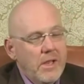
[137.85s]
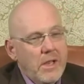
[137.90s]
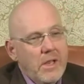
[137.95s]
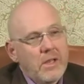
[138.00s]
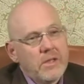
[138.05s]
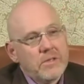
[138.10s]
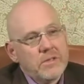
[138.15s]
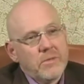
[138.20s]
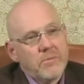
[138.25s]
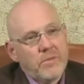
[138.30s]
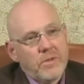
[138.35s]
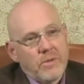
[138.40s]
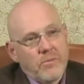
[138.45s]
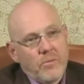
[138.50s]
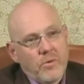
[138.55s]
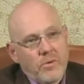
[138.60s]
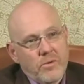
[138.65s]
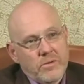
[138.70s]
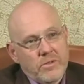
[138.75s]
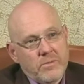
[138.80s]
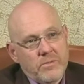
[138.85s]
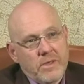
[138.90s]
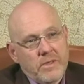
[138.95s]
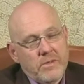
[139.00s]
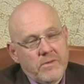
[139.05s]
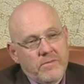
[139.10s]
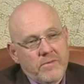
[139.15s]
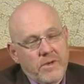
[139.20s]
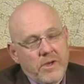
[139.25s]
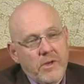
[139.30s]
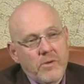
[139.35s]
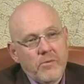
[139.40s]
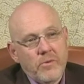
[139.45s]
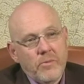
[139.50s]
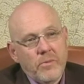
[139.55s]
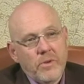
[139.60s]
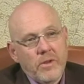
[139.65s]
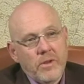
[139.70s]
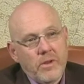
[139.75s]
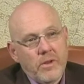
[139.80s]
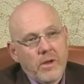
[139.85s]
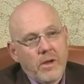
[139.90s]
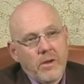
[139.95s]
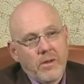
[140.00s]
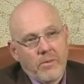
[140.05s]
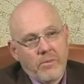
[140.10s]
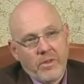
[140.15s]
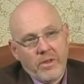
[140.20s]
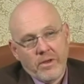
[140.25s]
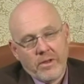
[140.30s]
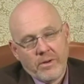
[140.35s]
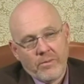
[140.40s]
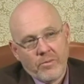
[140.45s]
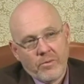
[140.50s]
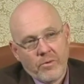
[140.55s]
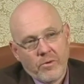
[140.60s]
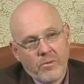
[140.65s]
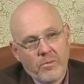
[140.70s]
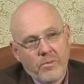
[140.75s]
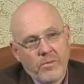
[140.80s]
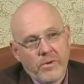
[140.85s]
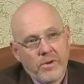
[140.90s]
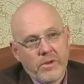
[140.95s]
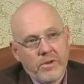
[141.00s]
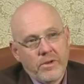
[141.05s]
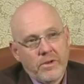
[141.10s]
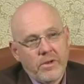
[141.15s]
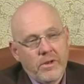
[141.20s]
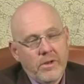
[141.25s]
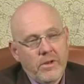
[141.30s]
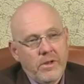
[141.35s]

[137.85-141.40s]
in something more specified would be, I think, an appropriate